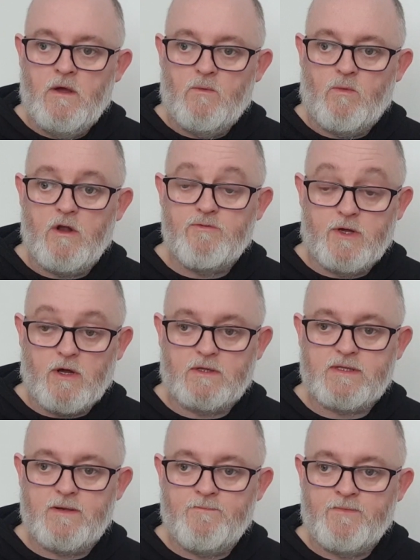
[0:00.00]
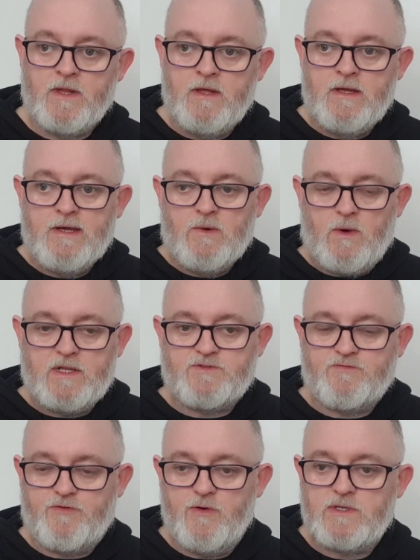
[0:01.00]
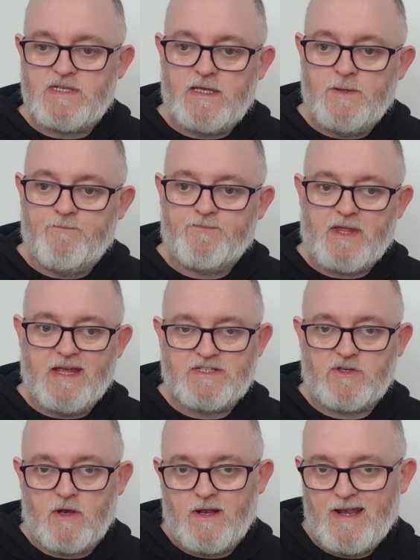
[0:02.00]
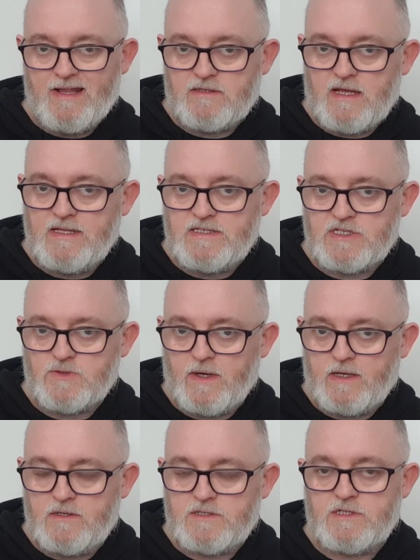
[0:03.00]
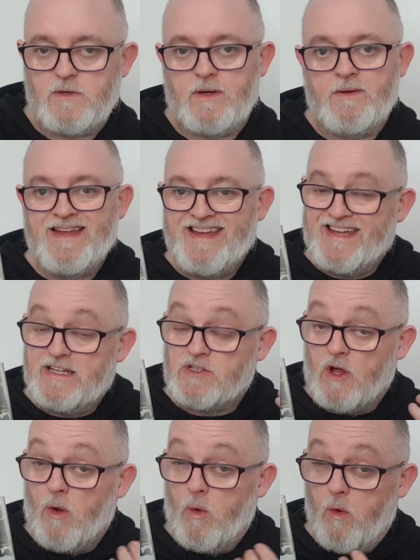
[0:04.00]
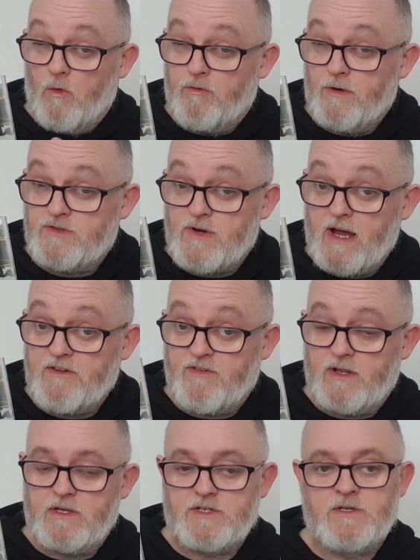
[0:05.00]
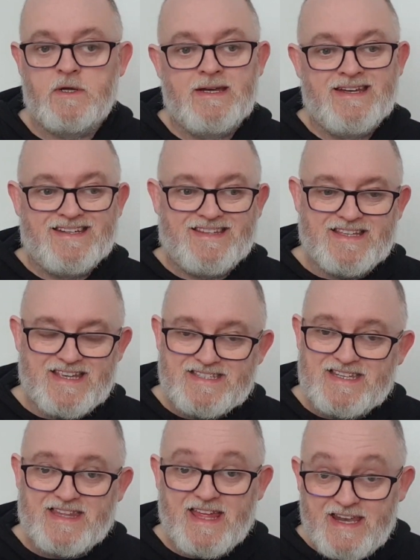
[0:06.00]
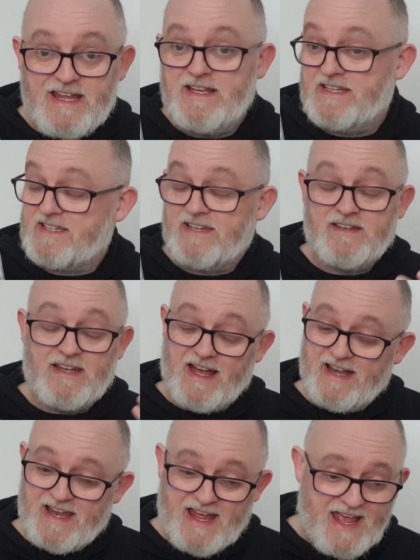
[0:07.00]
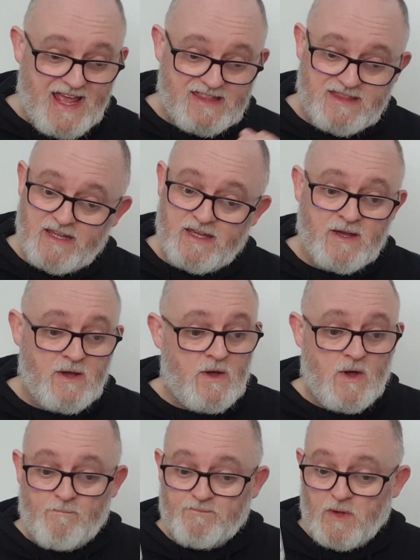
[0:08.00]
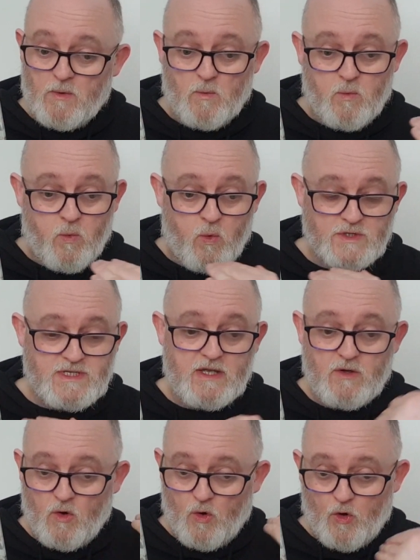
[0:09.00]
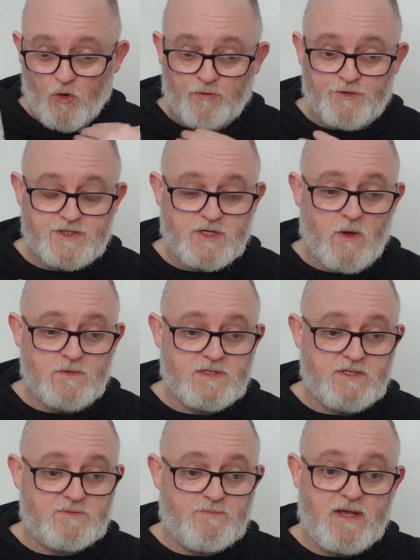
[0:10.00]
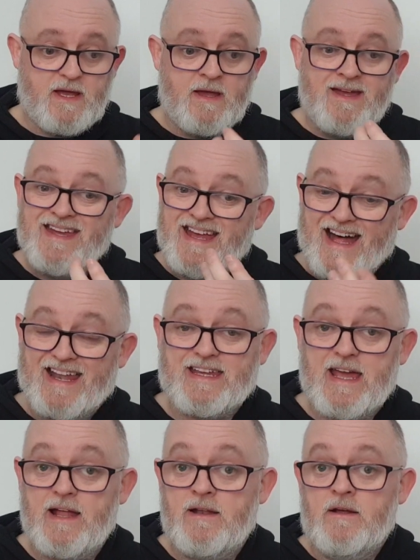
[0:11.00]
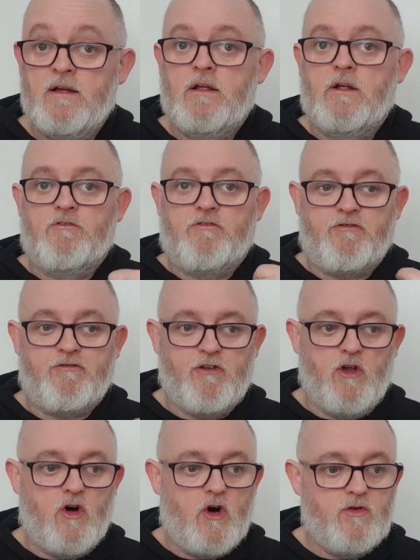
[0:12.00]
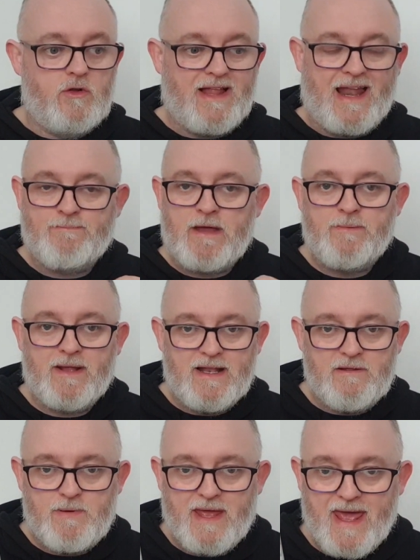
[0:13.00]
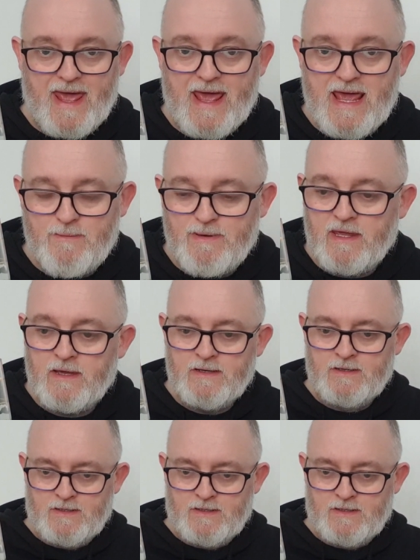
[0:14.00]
what have we got then? Well, it's fruity. It's got a little hint of sweetness to it. It's got a lovely dry finish. There is, there is an earthy, woody undertone to this beer. And again, floral and maybe a little bit herby.